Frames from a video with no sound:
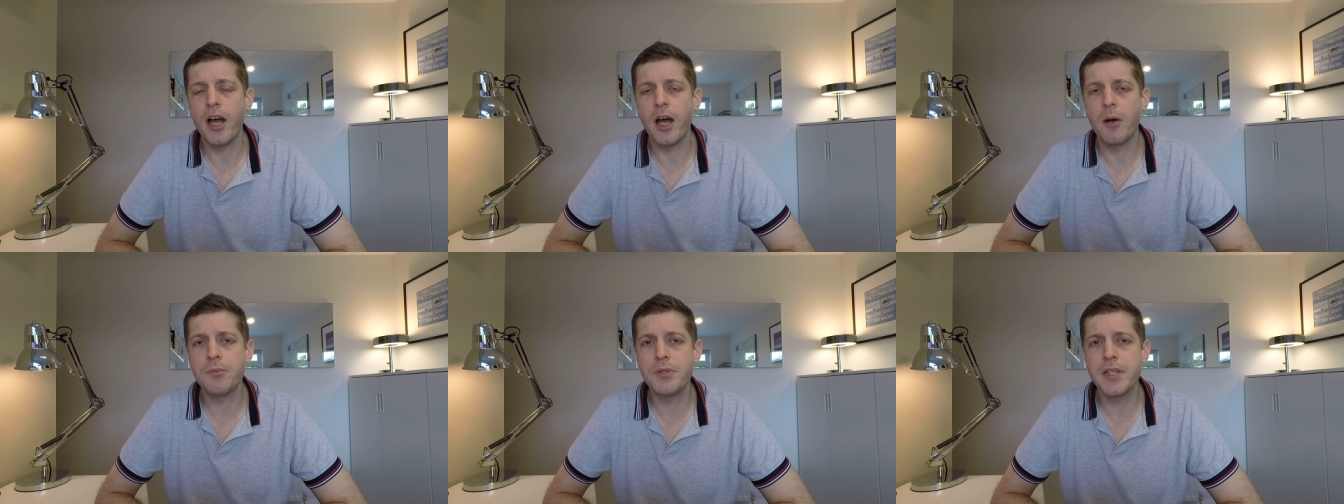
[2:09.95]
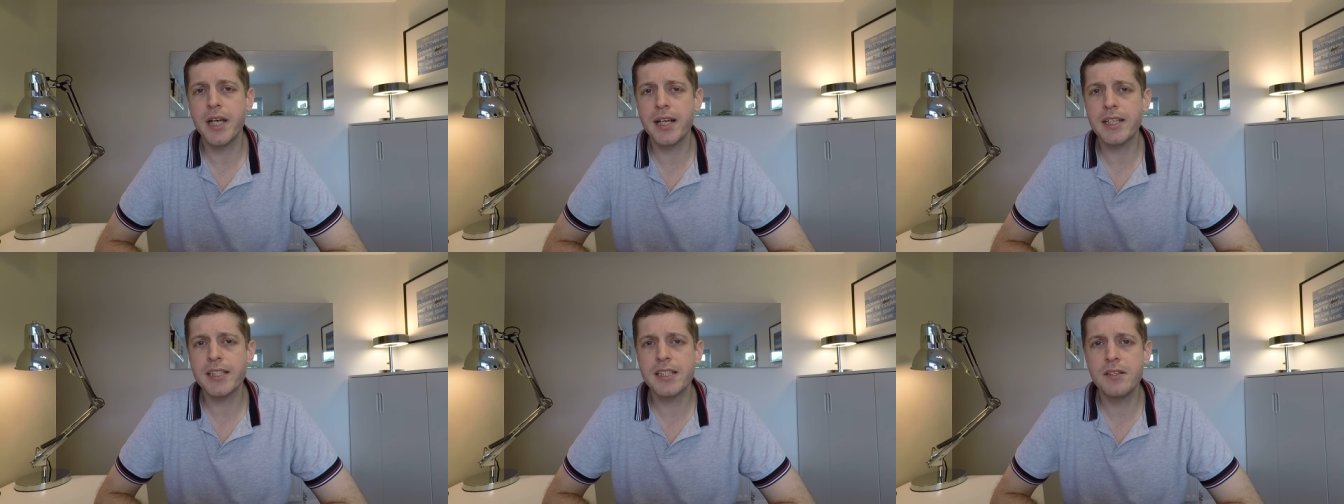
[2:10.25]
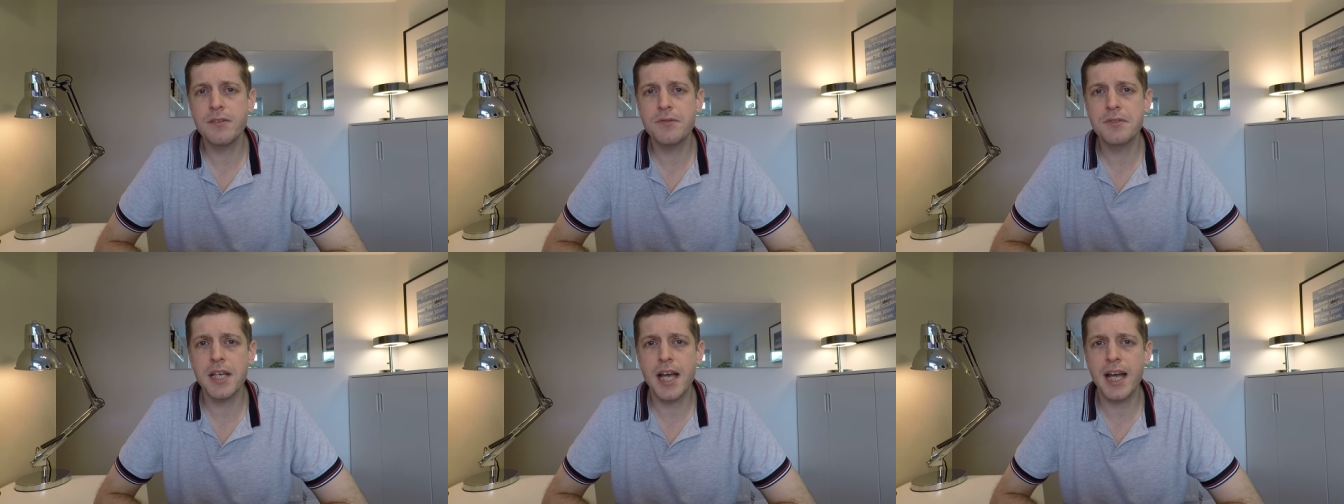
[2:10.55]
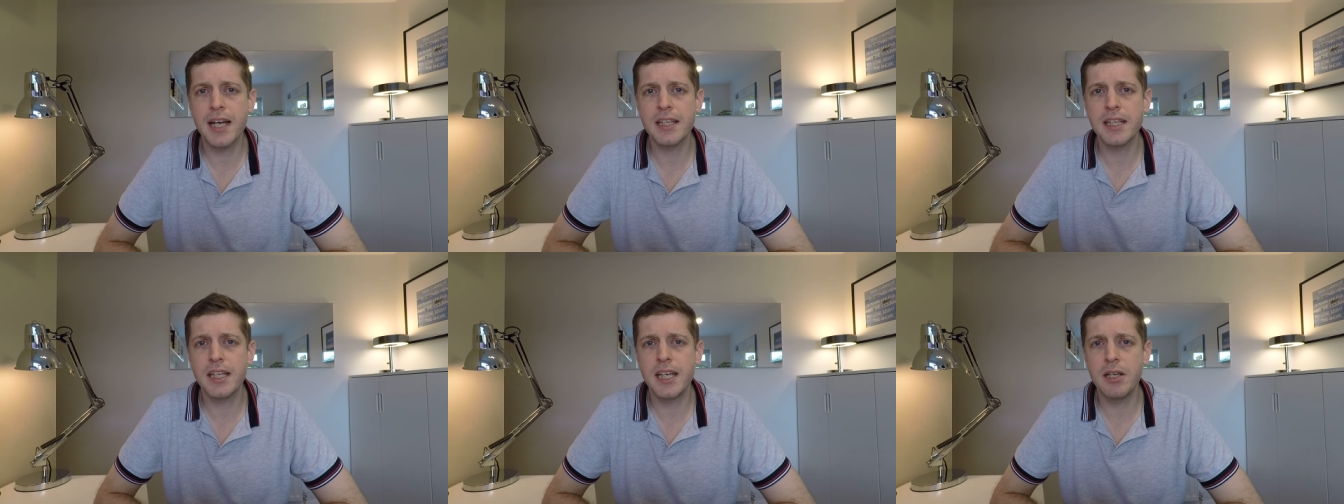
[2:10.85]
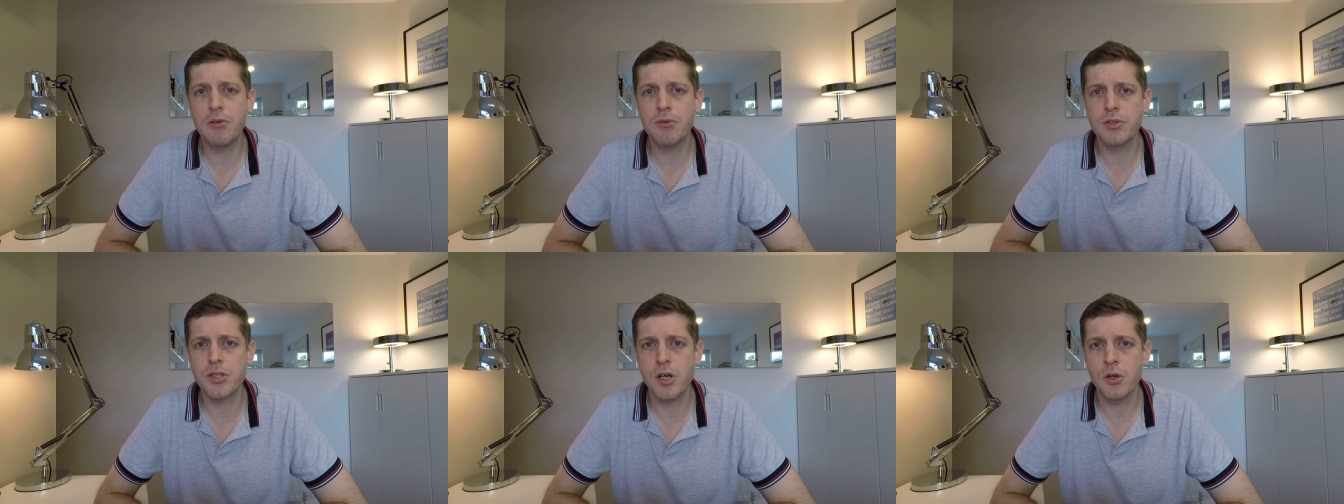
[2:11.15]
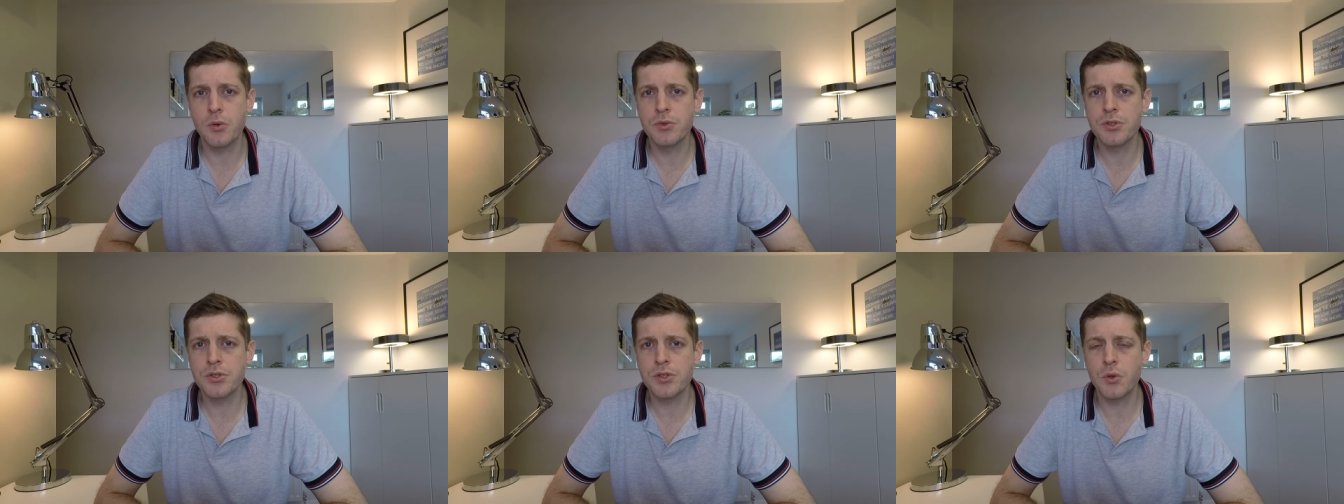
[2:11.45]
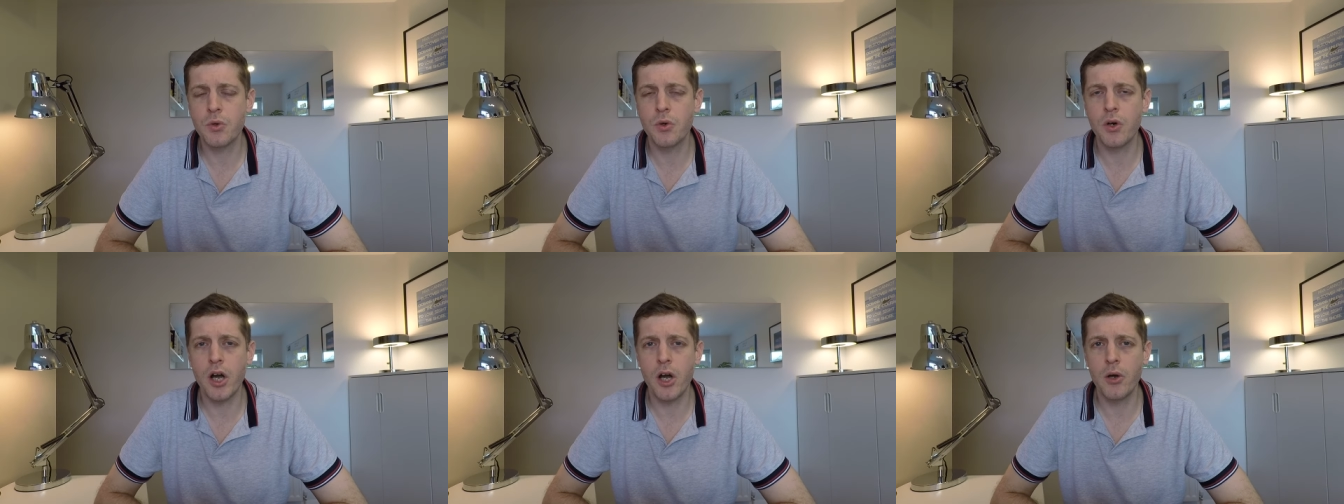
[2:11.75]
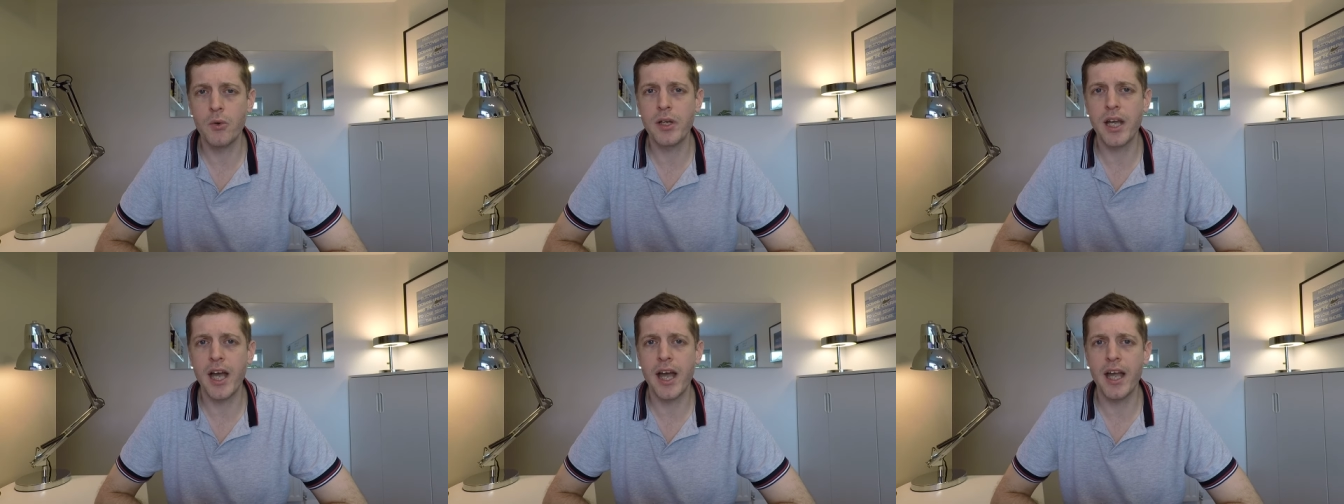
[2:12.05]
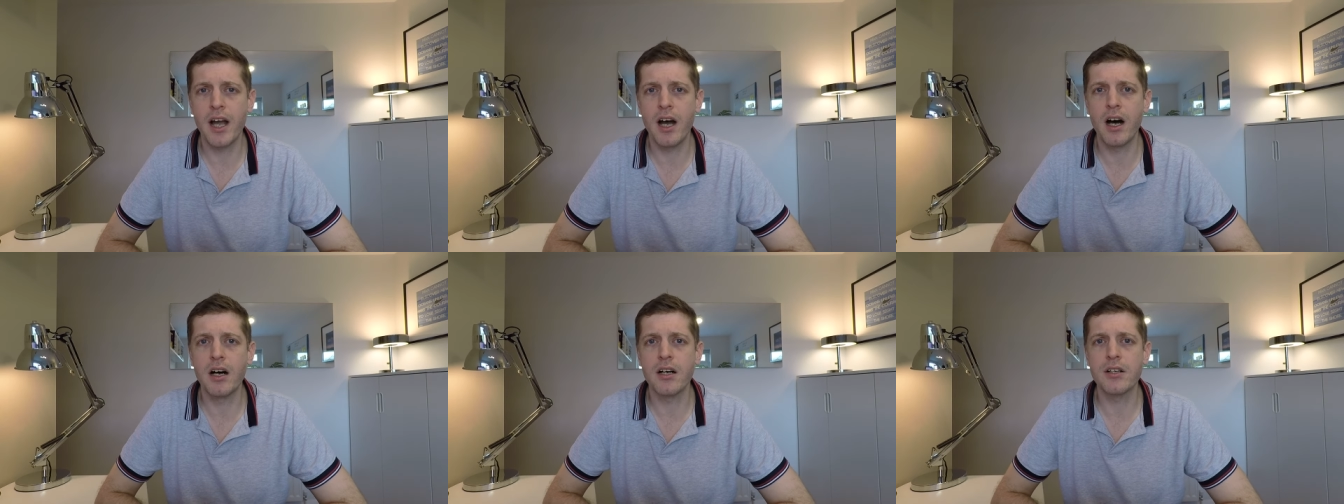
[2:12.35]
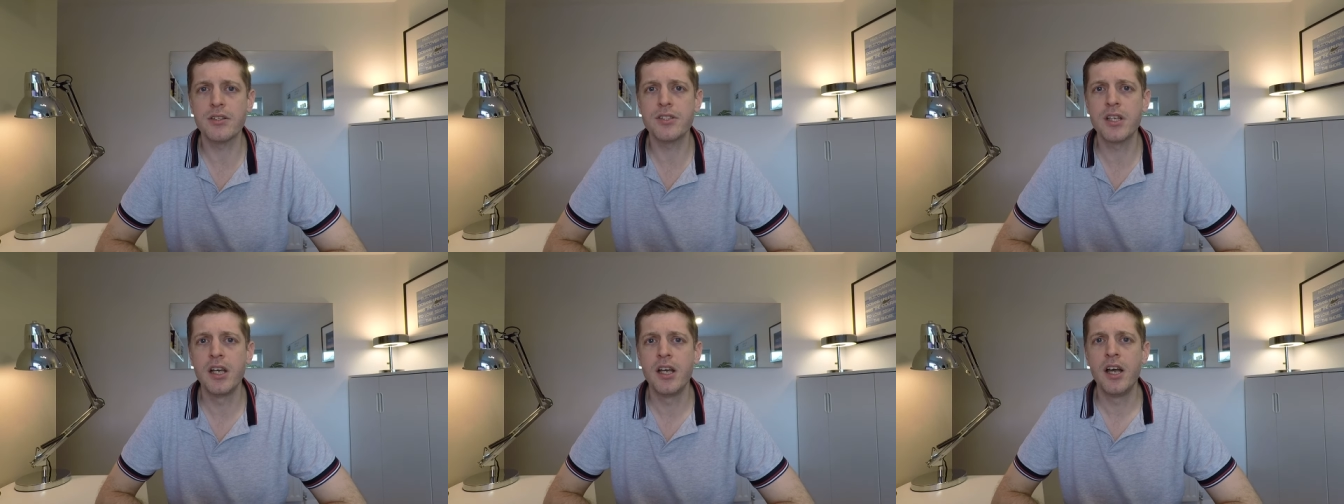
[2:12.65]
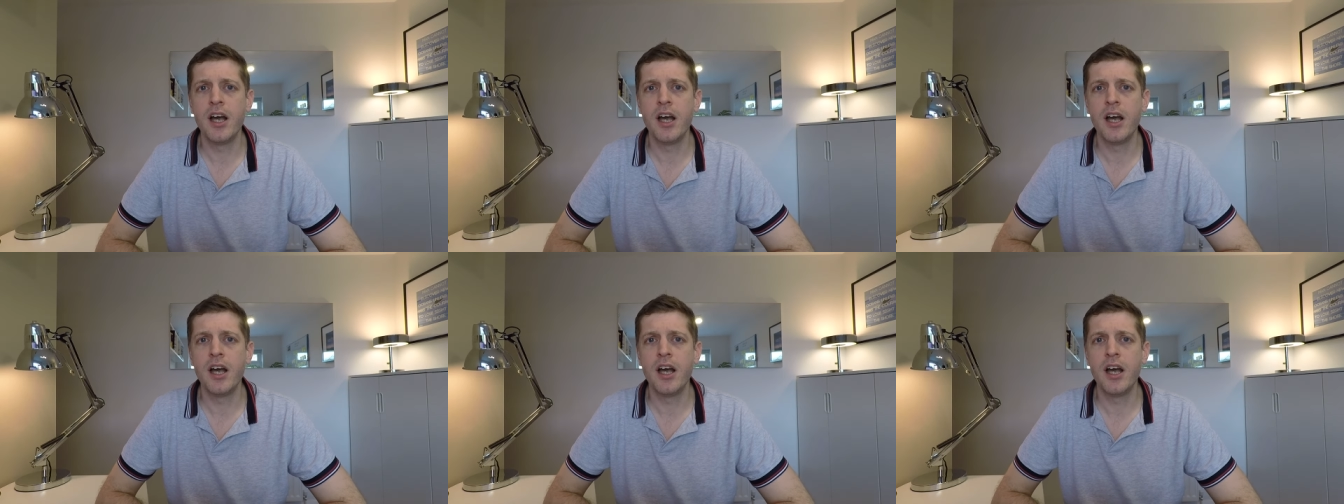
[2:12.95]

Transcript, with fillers: objectives and key results, or O K Rs,